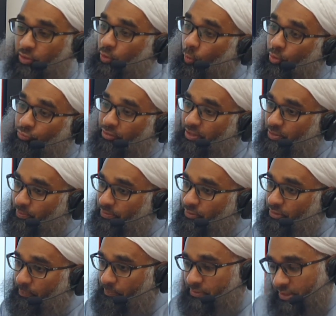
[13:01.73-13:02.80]
your own radio and you
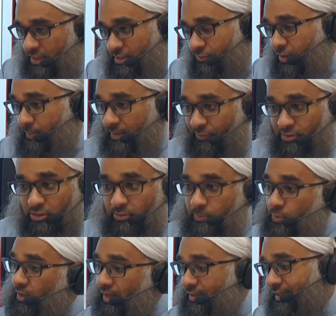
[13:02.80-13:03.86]
can change the radio, put the original. You can't